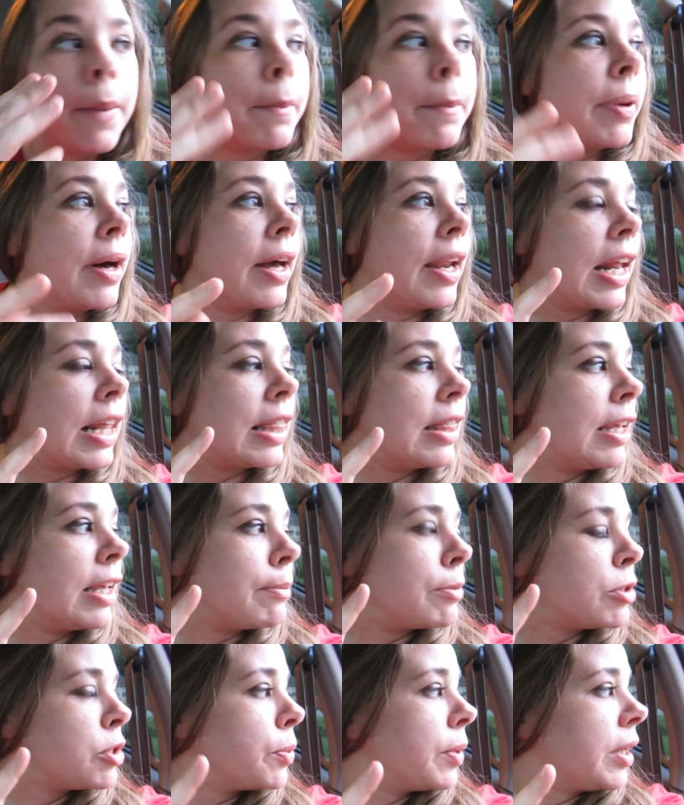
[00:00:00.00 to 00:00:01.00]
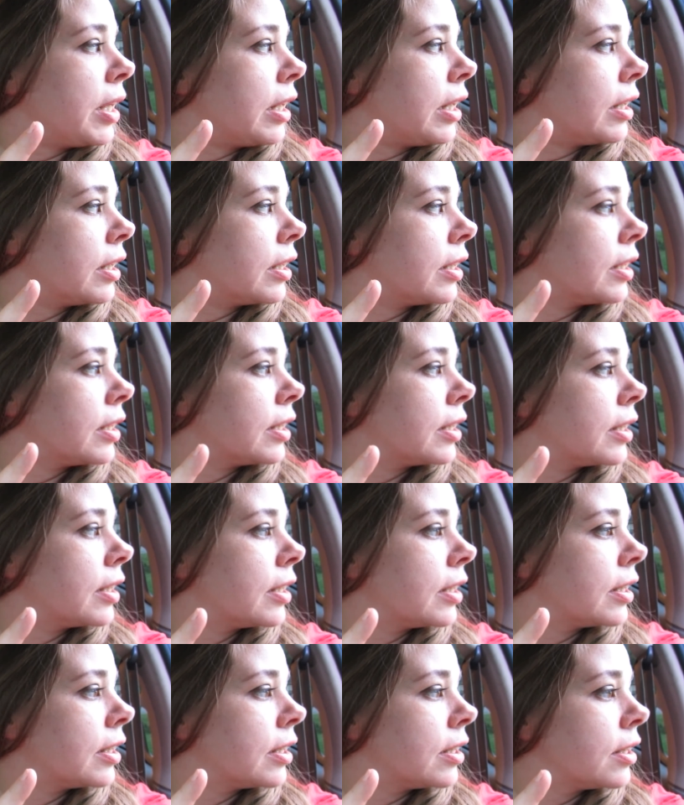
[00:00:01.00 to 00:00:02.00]
But I think between,
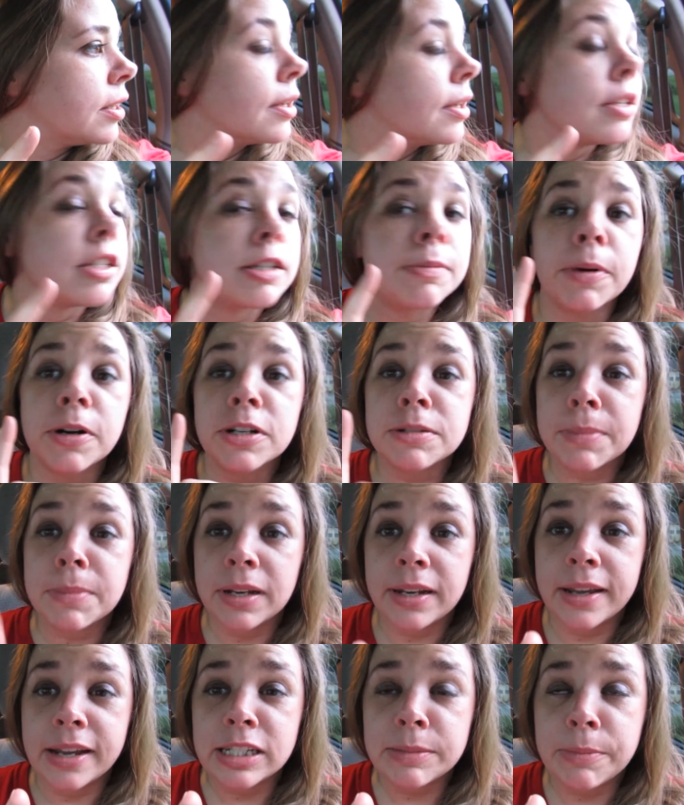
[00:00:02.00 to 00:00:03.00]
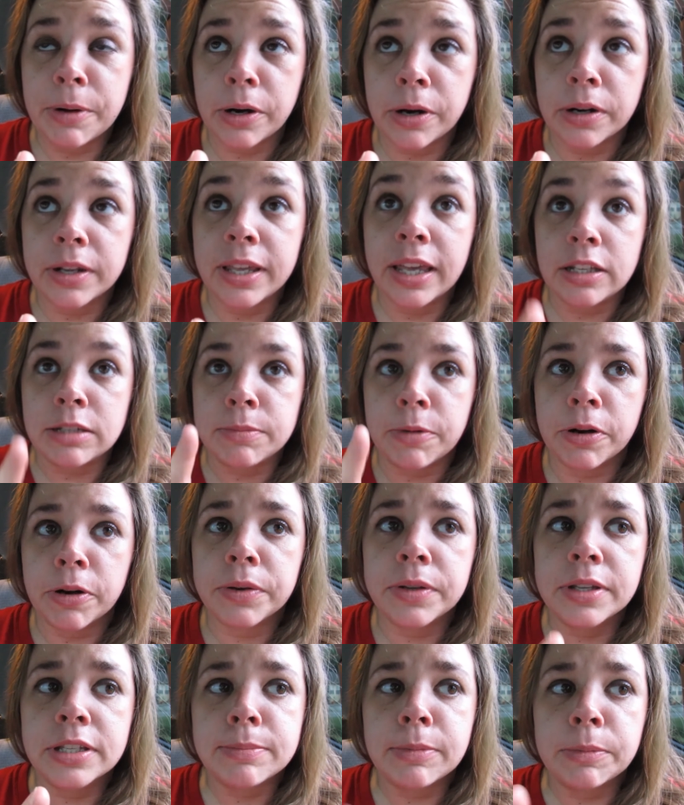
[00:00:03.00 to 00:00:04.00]
tomorrow's Monday, tomorrow, yeah,
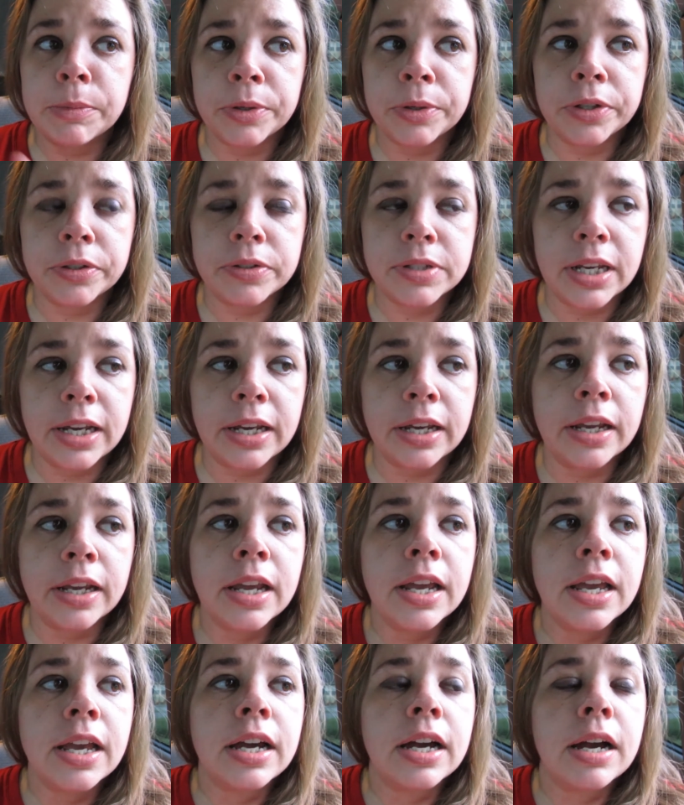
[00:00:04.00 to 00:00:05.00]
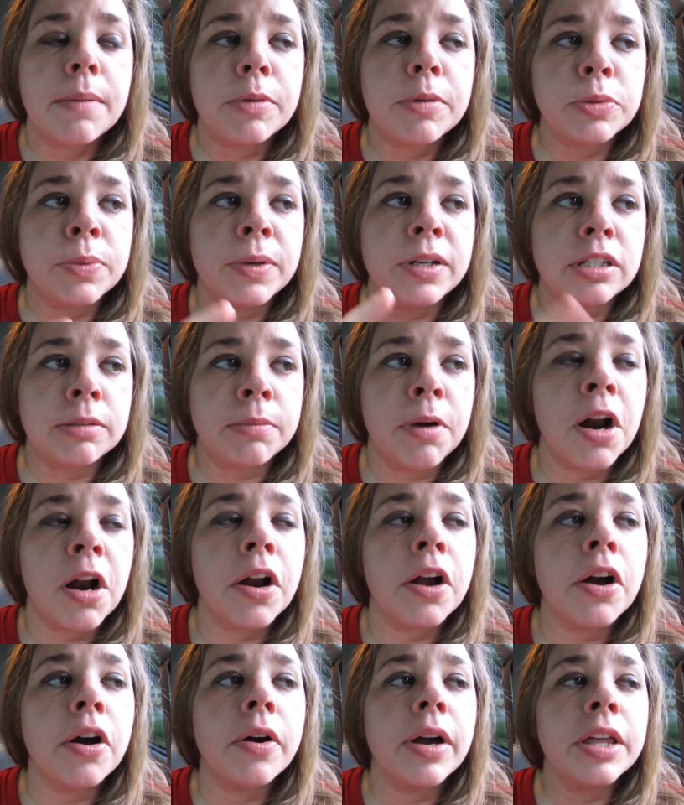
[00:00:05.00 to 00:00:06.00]
tomorrow is Memorial Day. Between
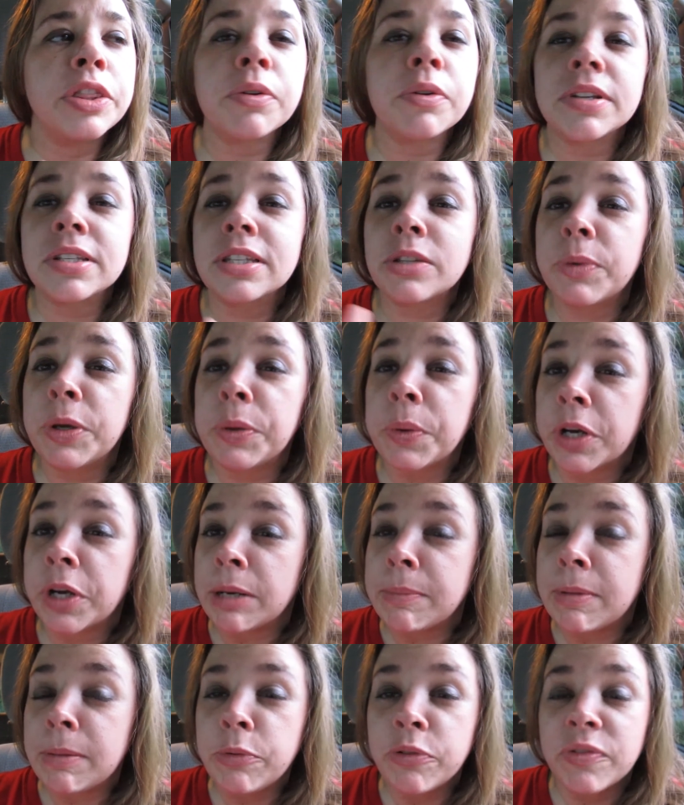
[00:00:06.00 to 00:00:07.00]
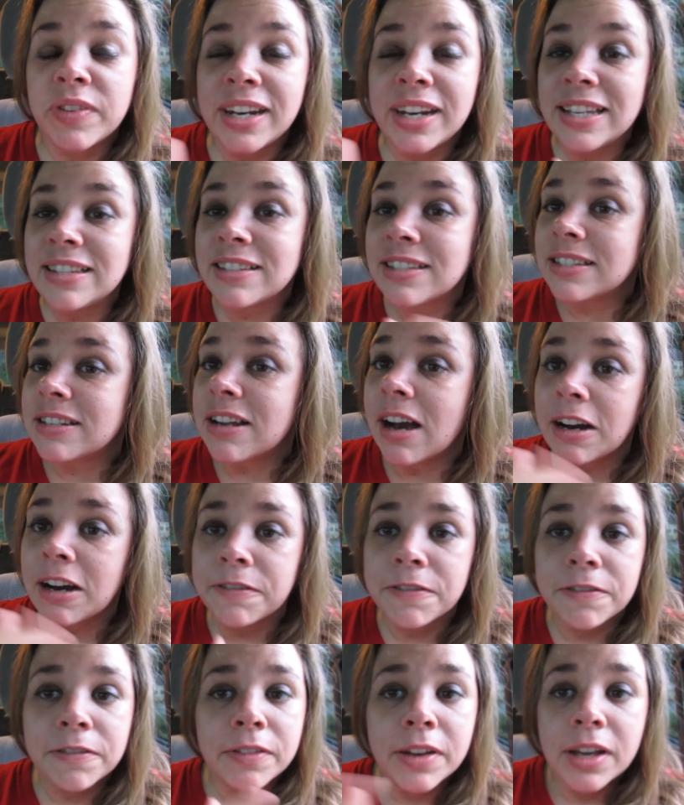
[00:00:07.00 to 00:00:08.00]
tomorrow and the rest of the week, we're gonna be moving in
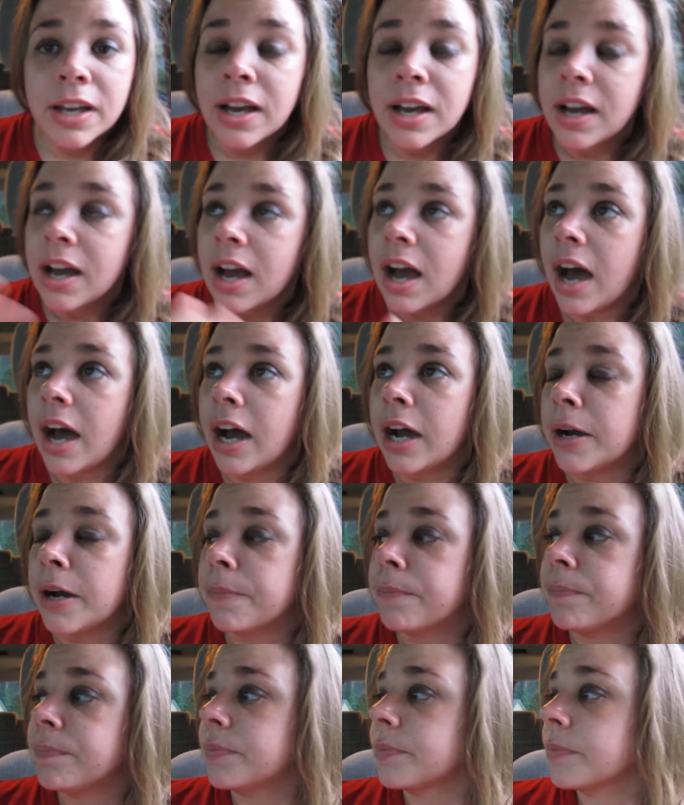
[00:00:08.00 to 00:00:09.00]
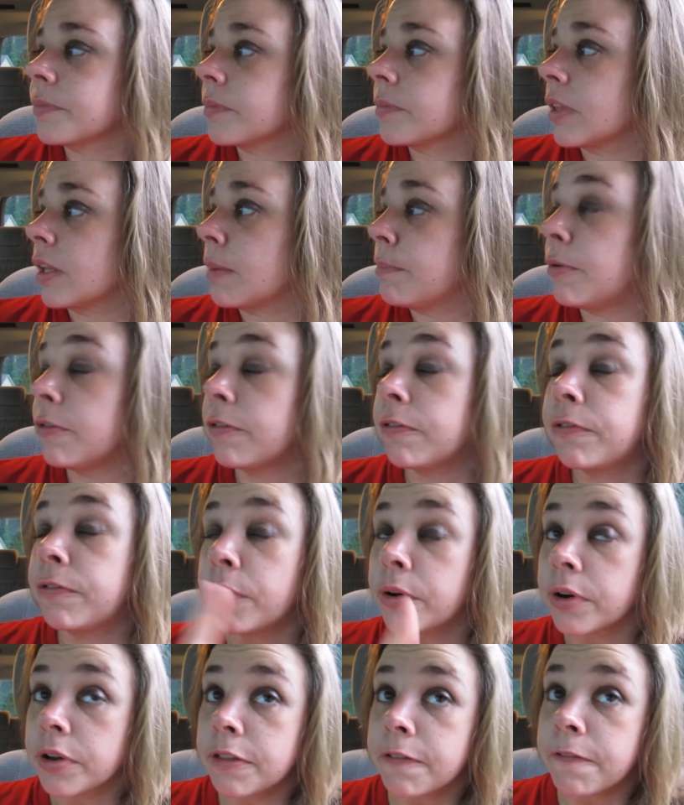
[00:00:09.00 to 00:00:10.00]
stuff um,
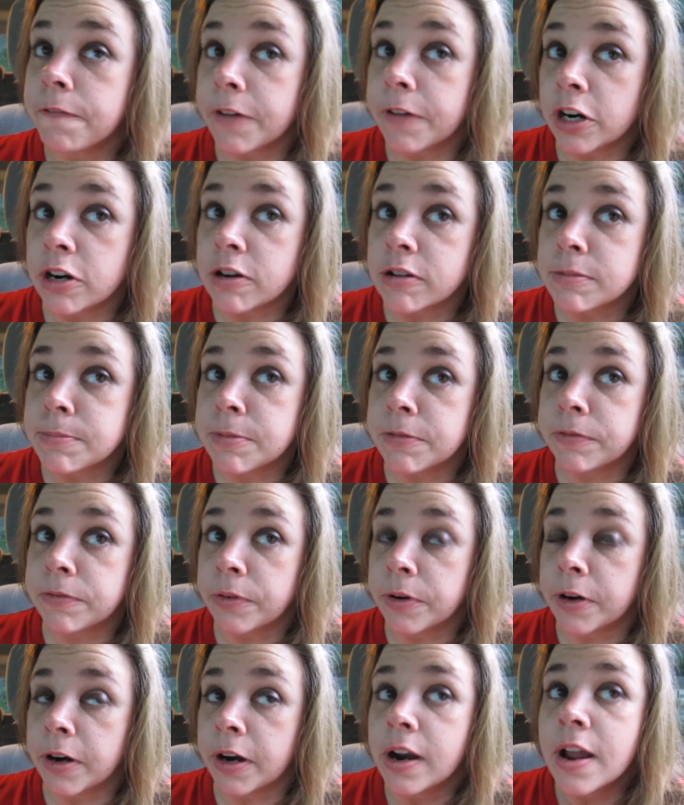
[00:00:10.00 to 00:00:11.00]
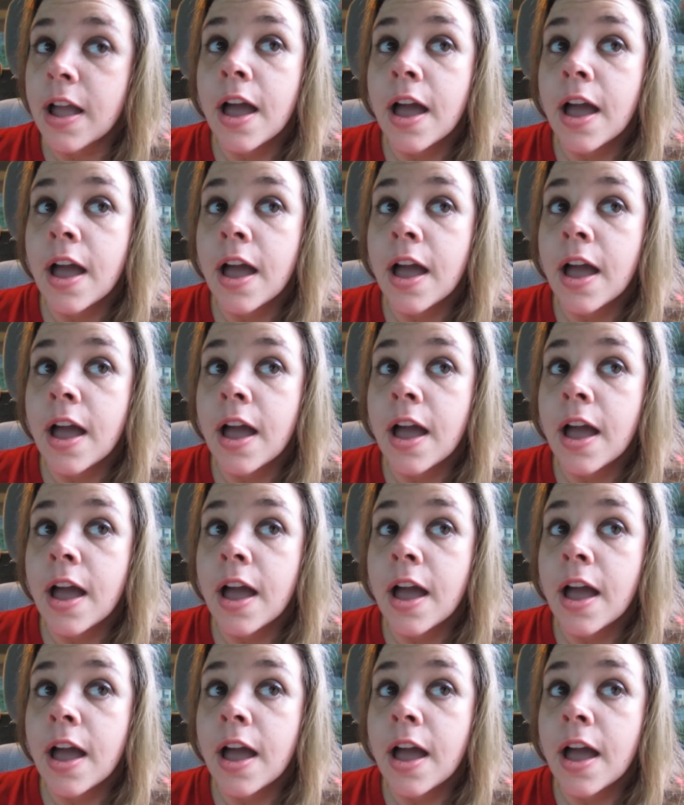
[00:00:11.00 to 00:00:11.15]
before the first, before